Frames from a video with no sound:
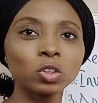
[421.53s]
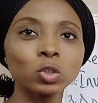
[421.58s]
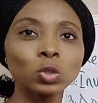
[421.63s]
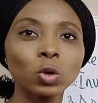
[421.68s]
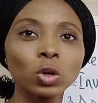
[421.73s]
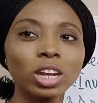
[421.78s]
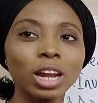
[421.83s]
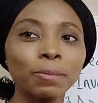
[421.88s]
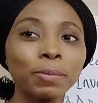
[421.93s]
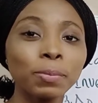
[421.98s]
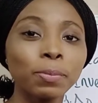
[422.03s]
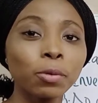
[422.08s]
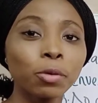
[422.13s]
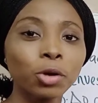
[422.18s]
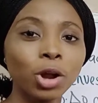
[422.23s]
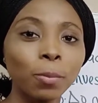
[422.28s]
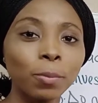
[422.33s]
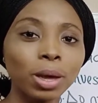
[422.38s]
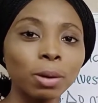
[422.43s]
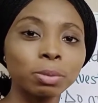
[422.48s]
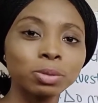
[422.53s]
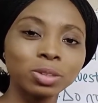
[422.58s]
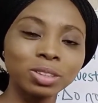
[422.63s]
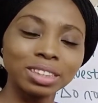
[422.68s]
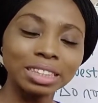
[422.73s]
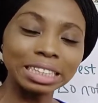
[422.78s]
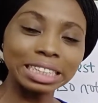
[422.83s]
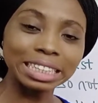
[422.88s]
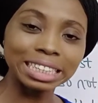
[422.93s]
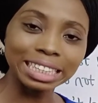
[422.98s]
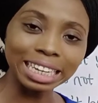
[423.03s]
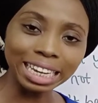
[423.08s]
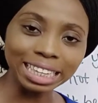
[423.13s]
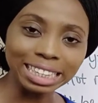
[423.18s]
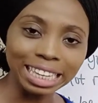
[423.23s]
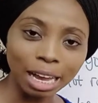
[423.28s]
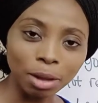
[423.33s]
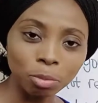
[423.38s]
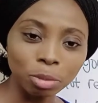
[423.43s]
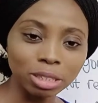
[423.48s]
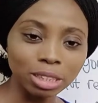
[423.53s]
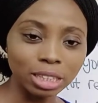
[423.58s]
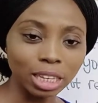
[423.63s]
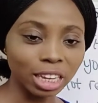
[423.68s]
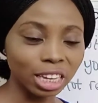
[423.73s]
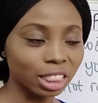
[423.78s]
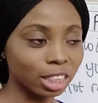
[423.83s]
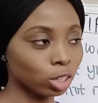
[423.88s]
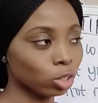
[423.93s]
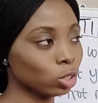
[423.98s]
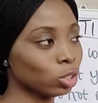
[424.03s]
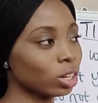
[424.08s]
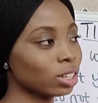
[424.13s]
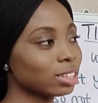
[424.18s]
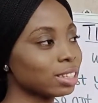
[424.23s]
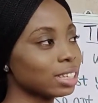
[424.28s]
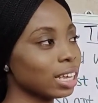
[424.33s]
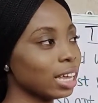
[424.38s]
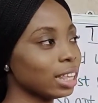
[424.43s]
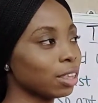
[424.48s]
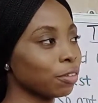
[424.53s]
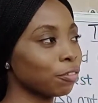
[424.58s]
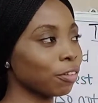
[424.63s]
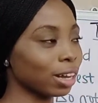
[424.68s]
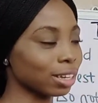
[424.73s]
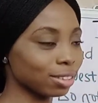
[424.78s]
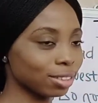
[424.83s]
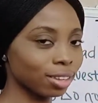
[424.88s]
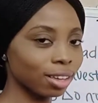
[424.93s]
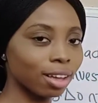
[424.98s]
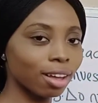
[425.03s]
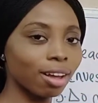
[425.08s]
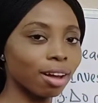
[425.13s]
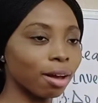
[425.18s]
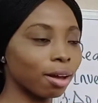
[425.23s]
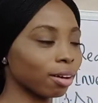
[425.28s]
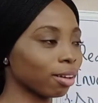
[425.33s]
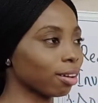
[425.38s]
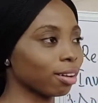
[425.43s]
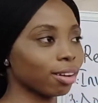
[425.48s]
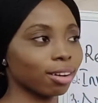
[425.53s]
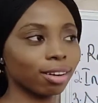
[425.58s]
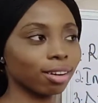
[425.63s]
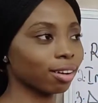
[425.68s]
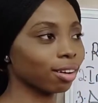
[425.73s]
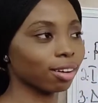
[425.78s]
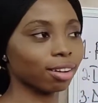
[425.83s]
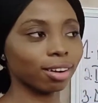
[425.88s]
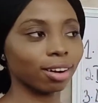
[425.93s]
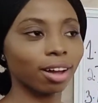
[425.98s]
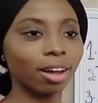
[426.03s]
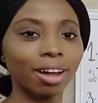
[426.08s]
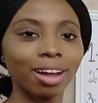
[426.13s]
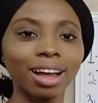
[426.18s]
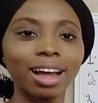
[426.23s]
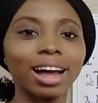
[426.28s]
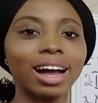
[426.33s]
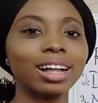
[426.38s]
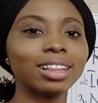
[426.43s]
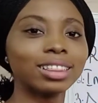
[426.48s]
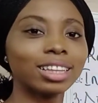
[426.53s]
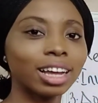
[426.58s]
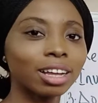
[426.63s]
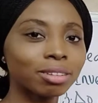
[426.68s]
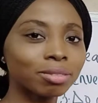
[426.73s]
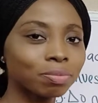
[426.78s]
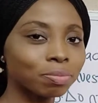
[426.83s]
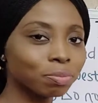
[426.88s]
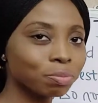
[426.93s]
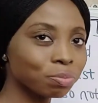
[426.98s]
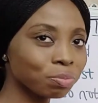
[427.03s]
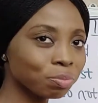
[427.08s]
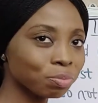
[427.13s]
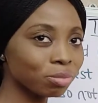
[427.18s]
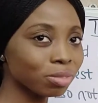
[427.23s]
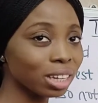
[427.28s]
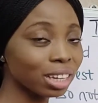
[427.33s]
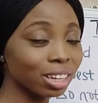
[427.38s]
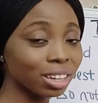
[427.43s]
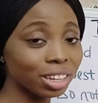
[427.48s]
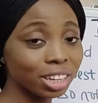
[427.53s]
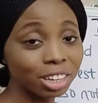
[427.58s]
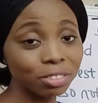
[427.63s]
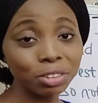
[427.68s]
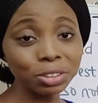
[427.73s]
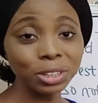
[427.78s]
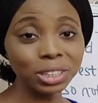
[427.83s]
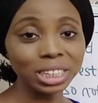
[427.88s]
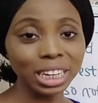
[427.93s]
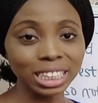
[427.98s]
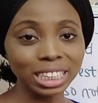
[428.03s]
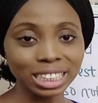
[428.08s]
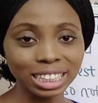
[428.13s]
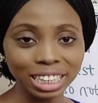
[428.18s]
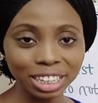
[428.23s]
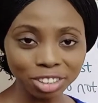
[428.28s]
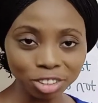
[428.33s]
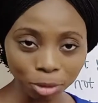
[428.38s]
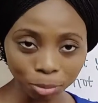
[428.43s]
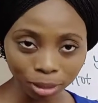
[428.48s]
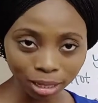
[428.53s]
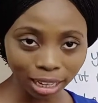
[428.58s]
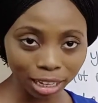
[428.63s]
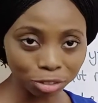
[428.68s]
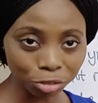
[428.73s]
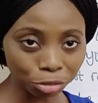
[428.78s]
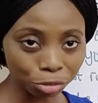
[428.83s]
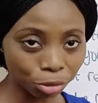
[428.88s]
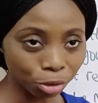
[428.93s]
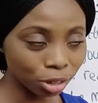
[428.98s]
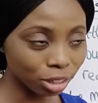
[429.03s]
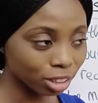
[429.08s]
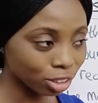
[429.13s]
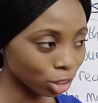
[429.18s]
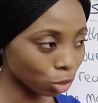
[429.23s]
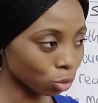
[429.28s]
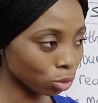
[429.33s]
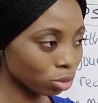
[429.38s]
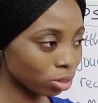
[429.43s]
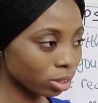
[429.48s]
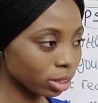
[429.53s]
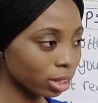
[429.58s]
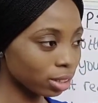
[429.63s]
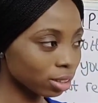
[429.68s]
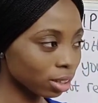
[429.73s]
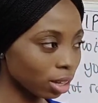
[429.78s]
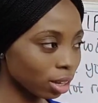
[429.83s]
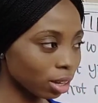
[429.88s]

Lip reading: so that people will not be able to detect their mistake, they should just say it fast, and then even though they are saying something that is wrong, they just want to say it